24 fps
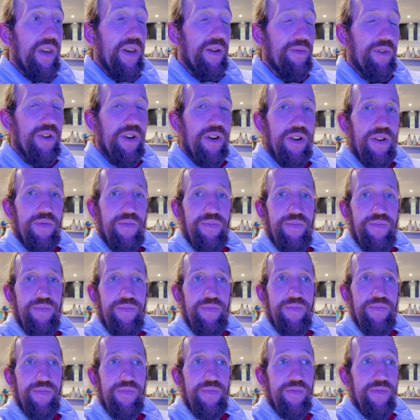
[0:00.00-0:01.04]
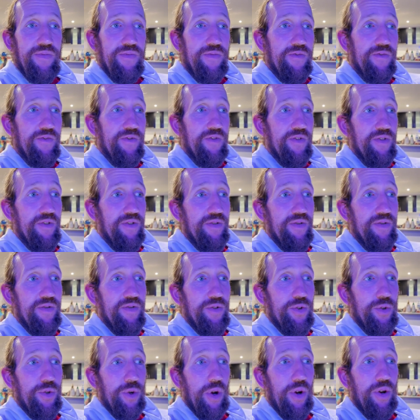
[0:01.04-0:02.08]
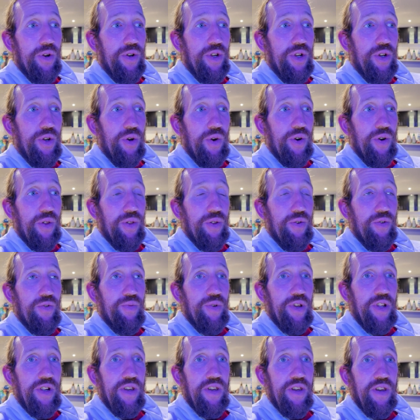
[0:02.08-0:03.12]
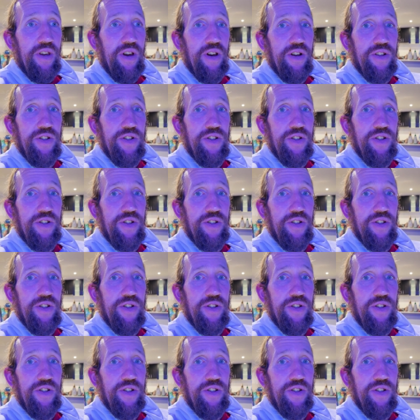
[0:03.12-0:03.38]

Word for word: I'm kind of drone in on a little bit here.